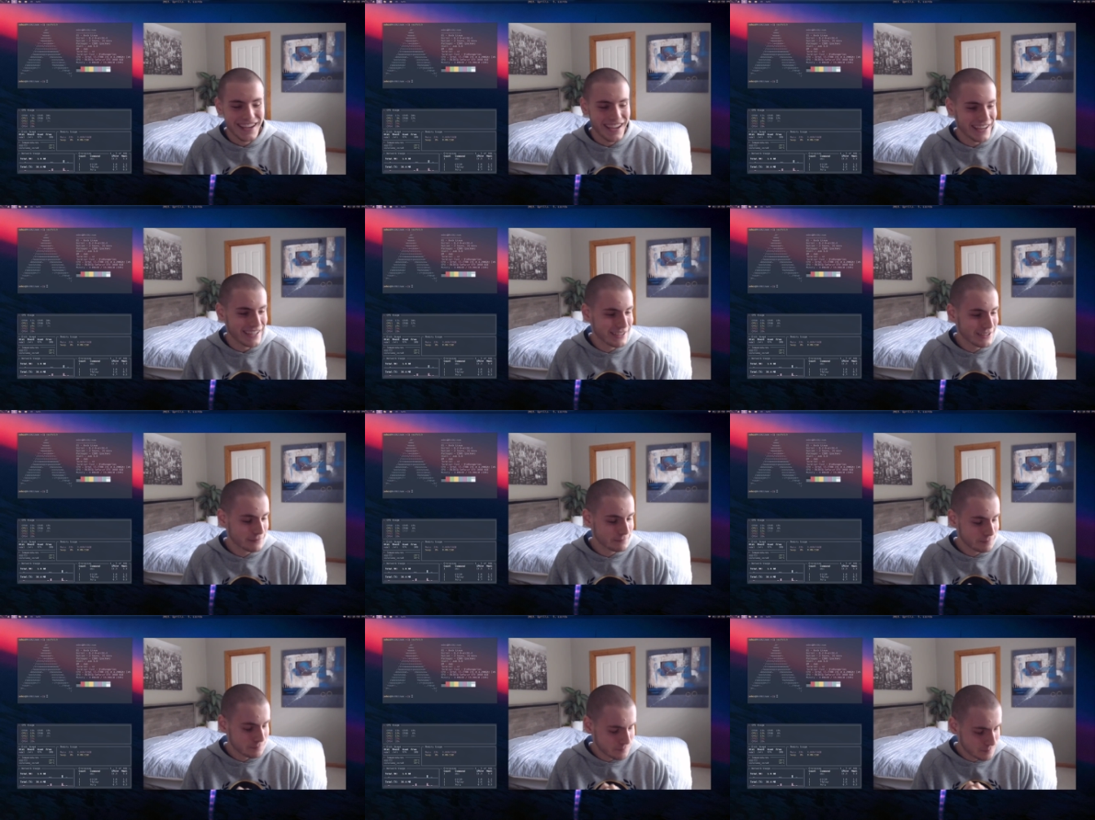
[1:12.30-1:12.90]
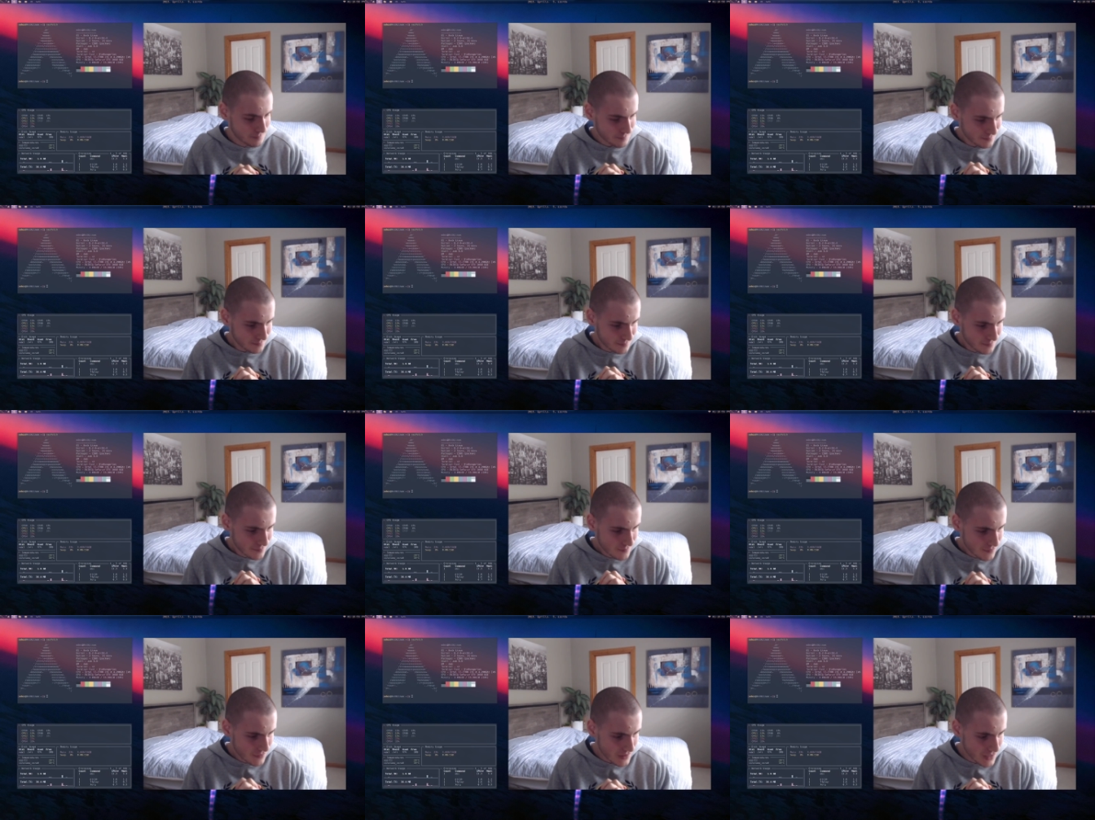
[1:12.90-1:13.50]
and
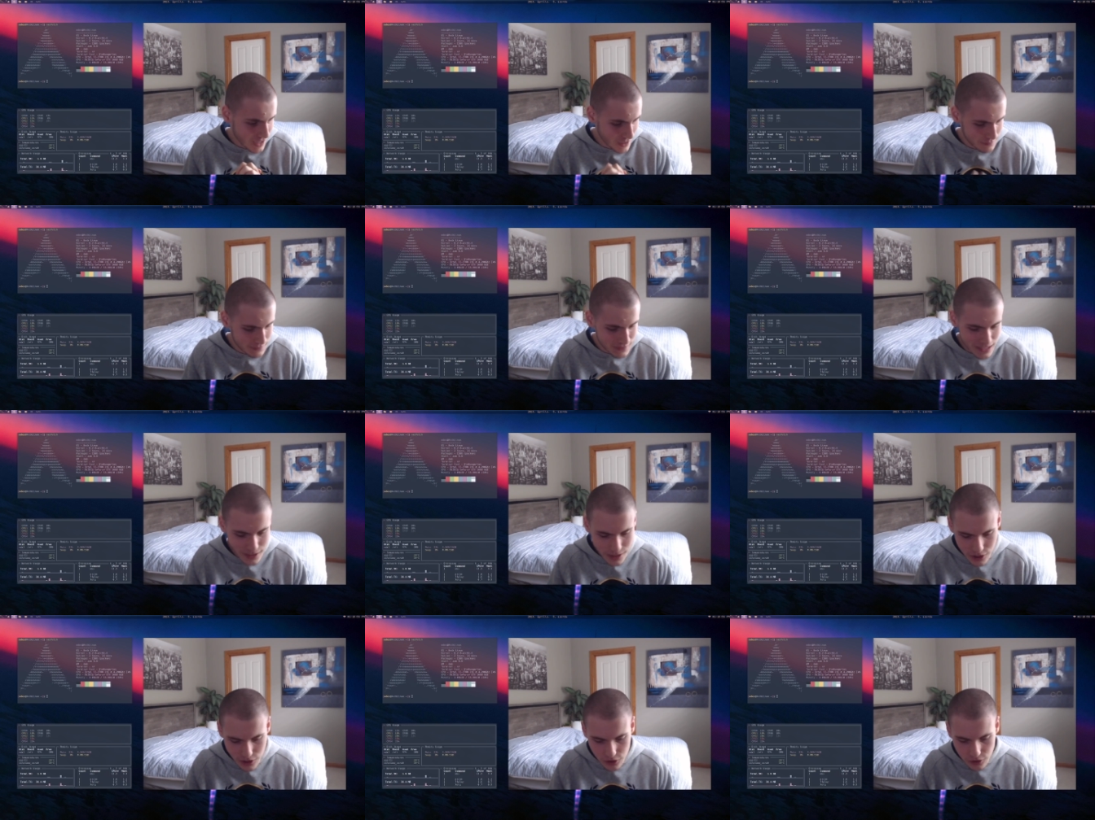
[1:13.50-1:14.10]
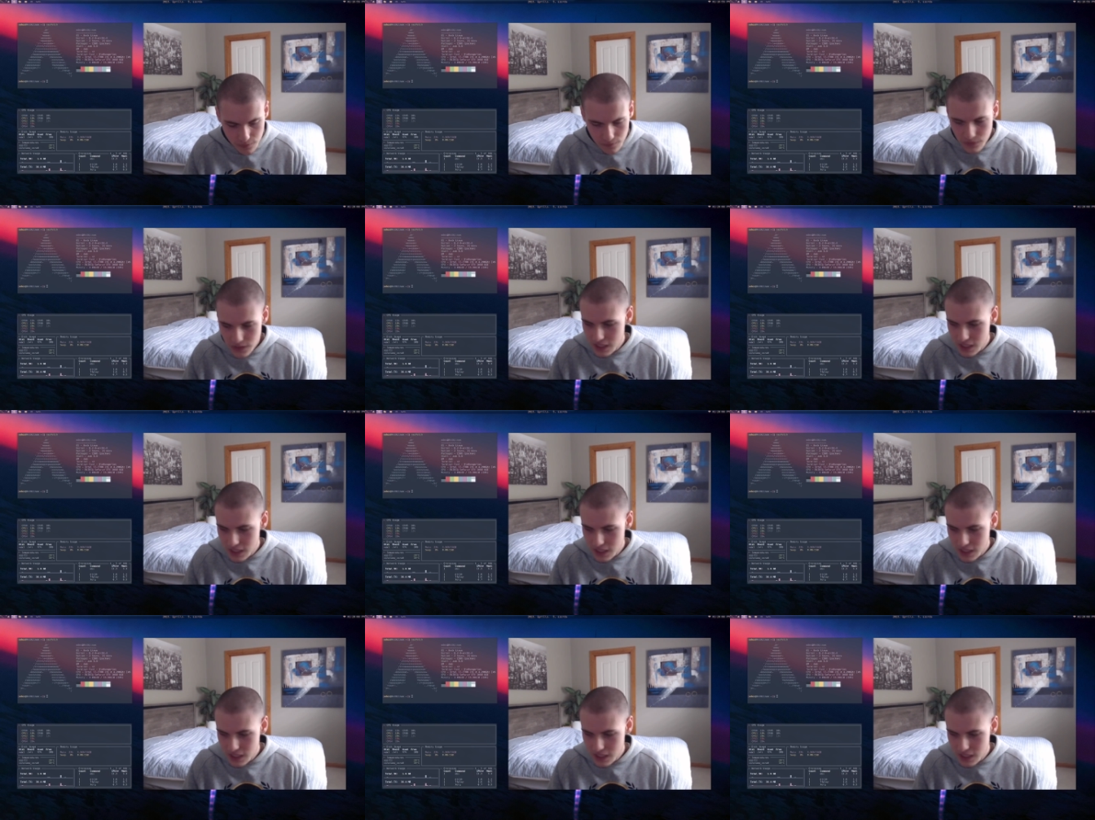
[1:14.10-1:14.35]
I'm telling you,